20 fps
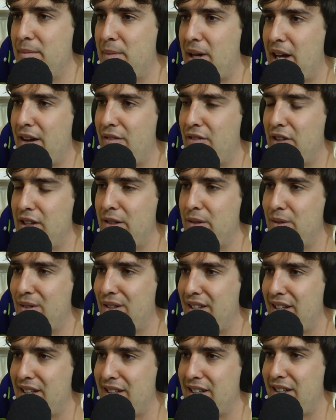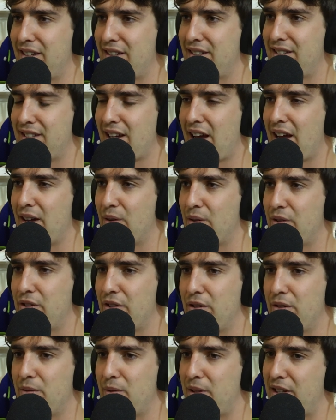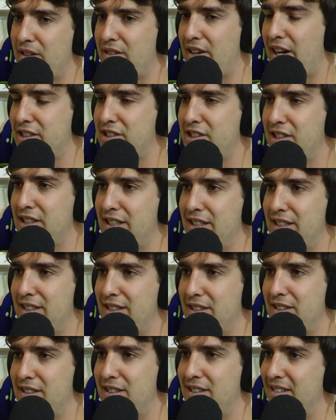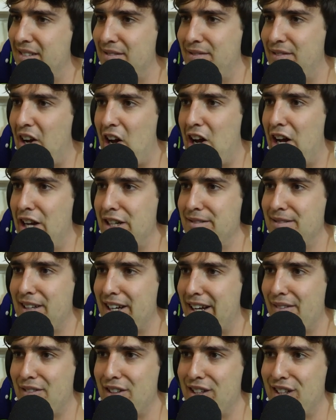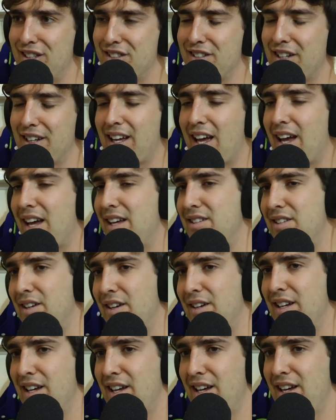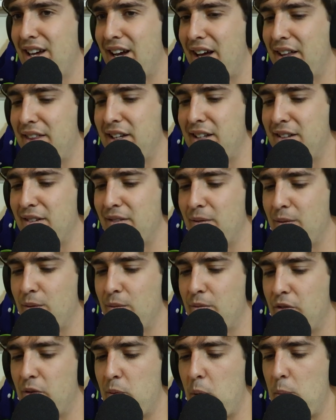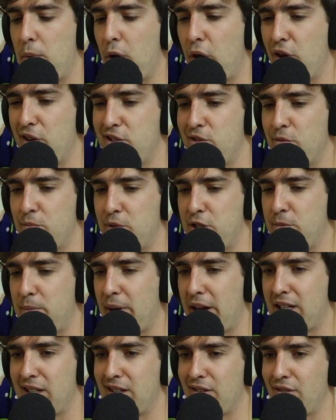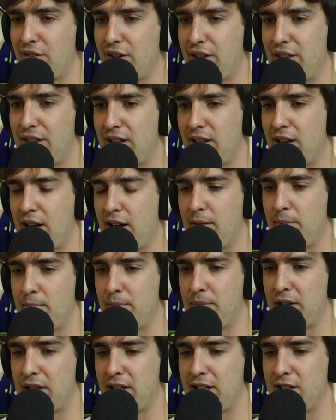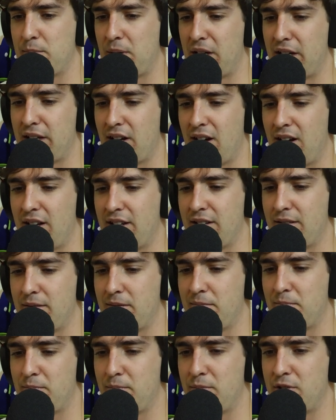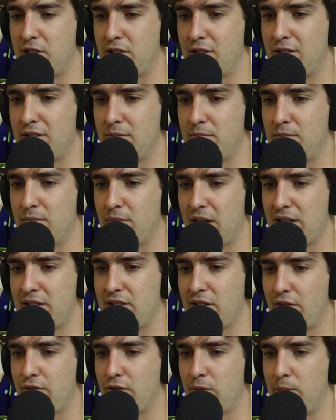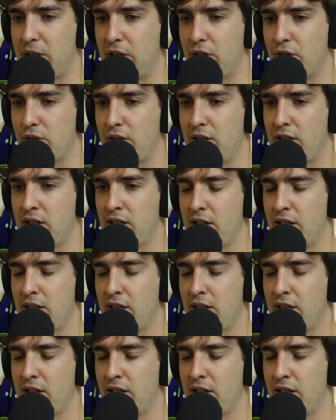about every little thing that you say or do when you're actually fine, like everything's okay. So I think from a personal perspective, I think it's being kinder to myself would be good.